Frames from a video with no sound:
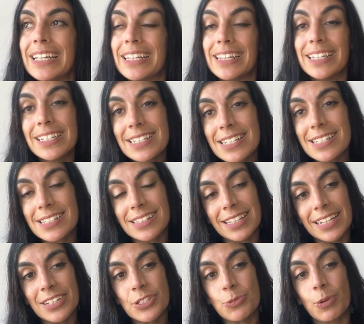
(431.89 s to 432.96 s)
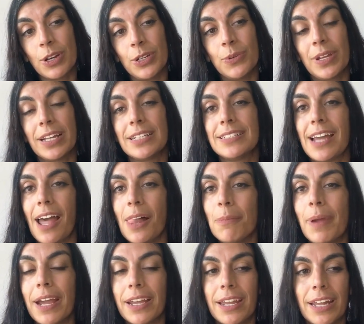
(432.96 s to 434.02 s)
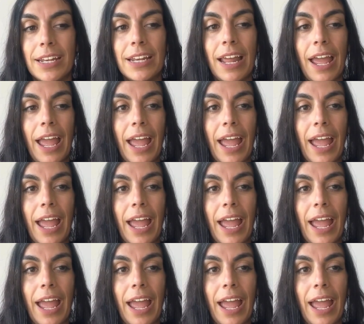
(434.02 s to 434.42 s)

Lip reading: this is things where you can dial back in